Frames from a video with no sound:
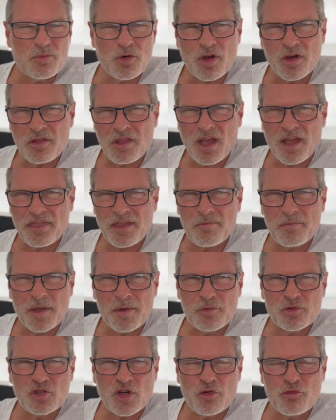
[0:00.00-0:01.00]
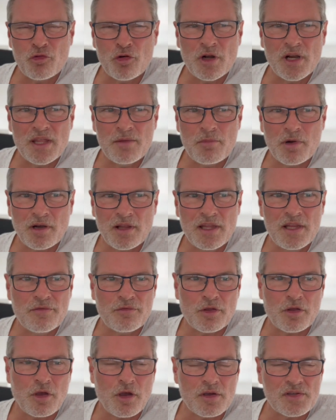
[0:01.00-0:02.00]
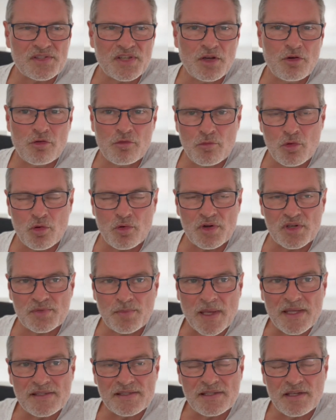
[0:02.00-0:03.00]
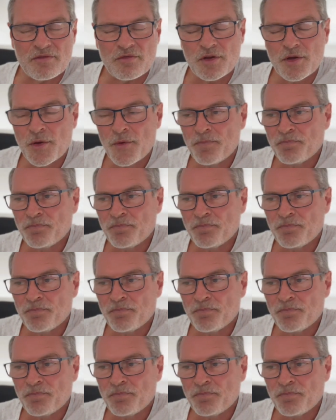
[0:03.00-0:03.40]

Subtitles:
But I think people generally believe that cars here are more expensive.